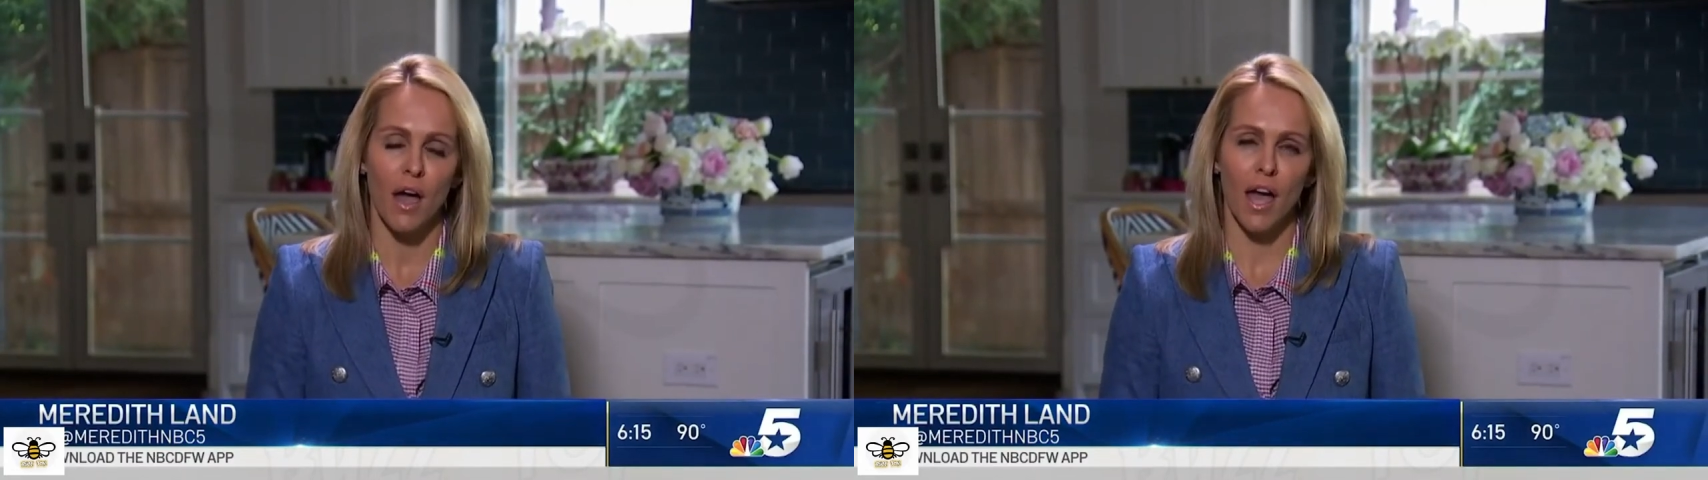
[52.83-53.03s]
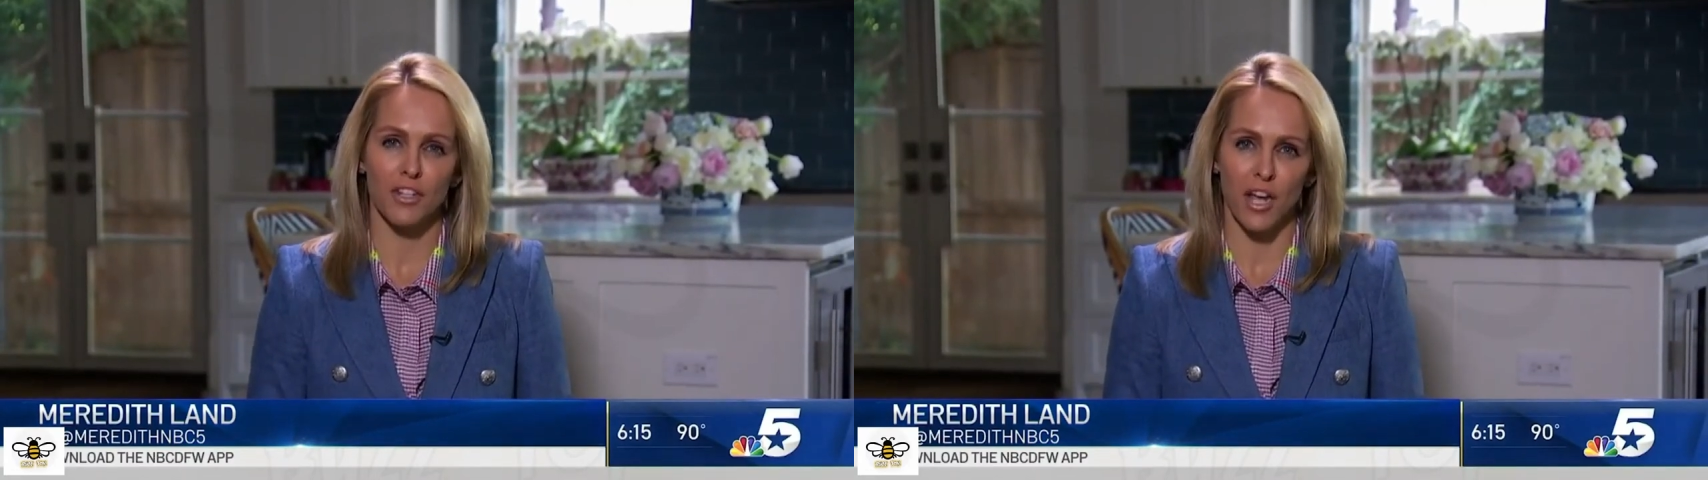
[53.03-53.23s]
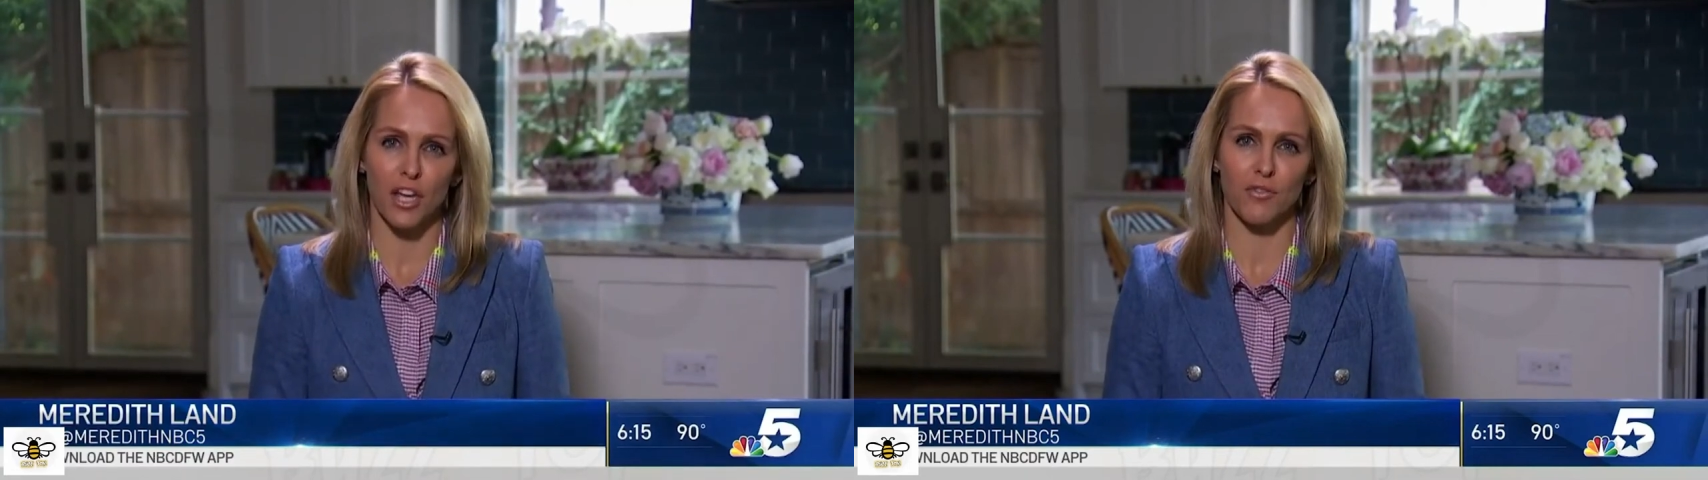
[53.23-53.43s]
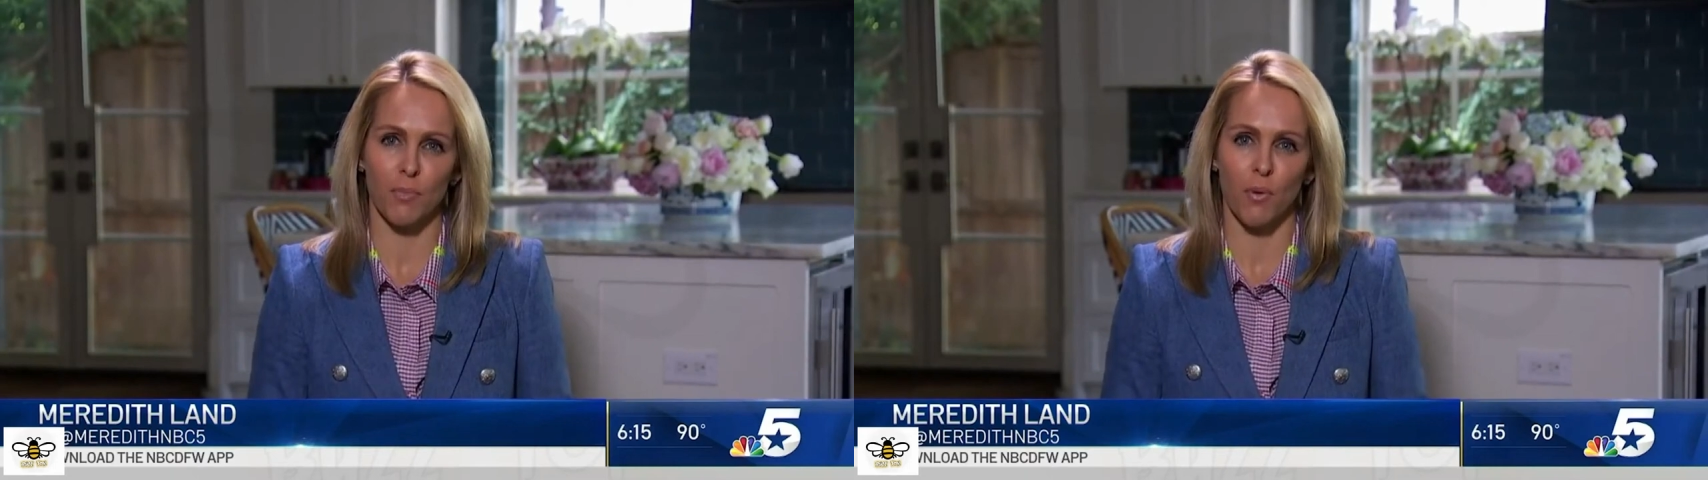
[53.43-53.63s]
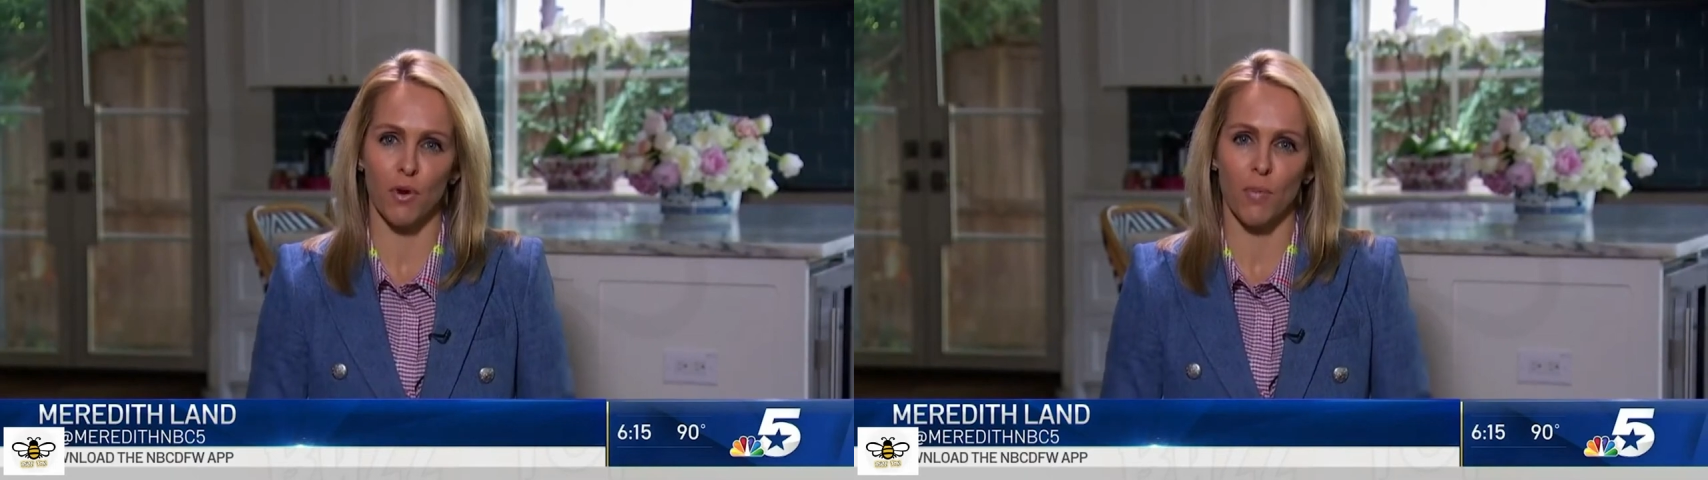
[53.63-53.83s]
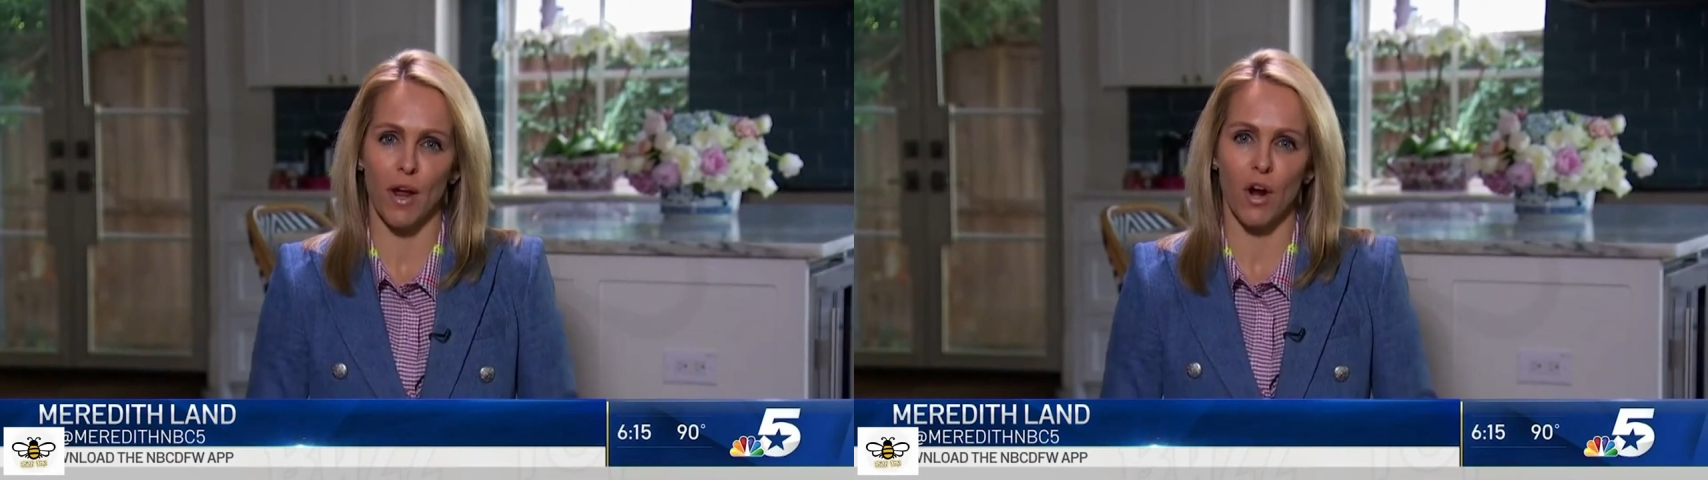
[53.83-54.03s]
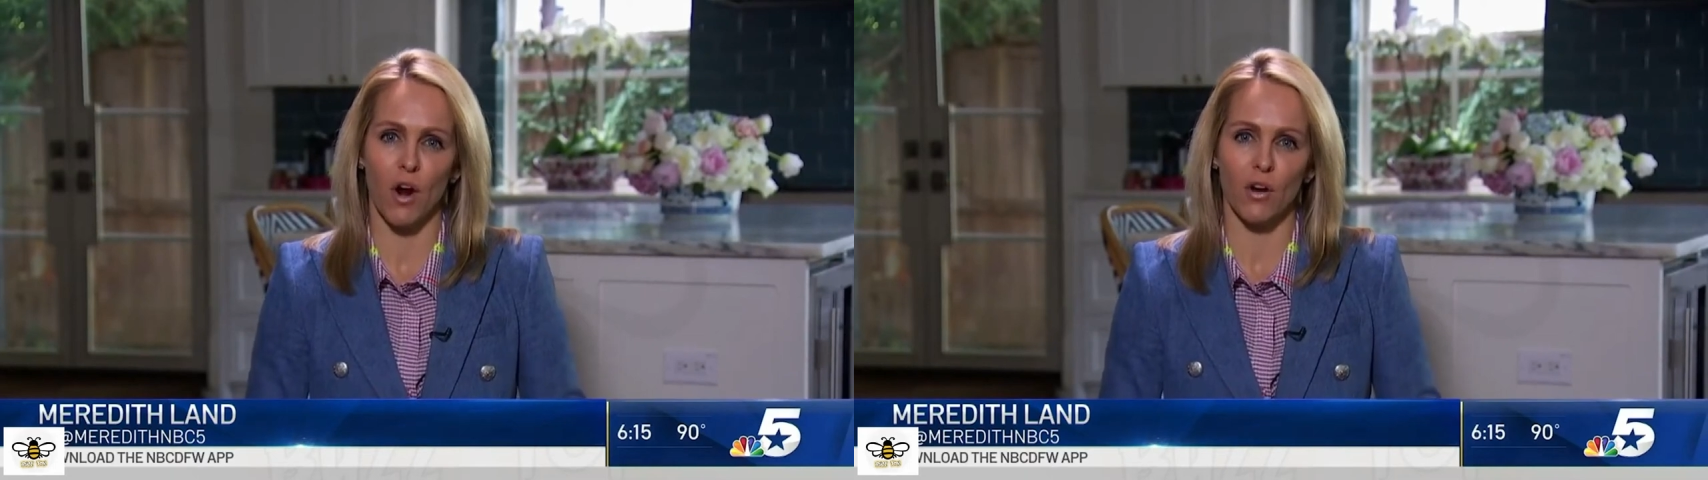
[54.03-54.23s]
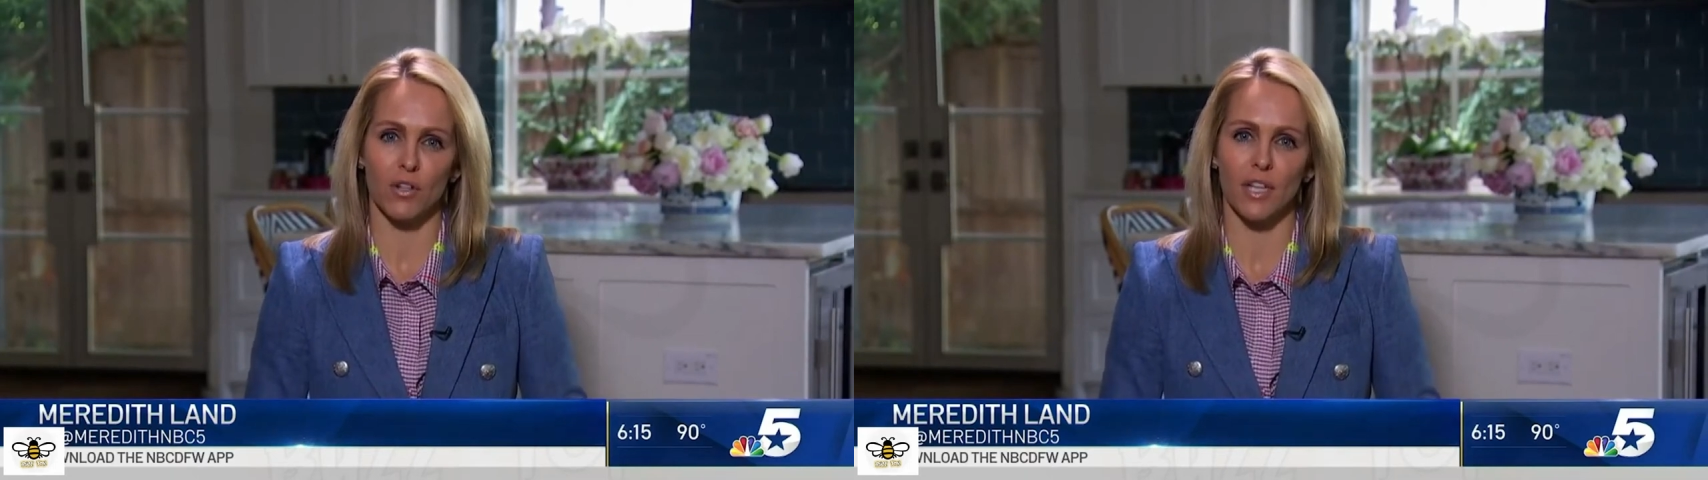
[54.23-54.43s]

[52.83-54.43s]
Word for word: Education reporter Wayne Carter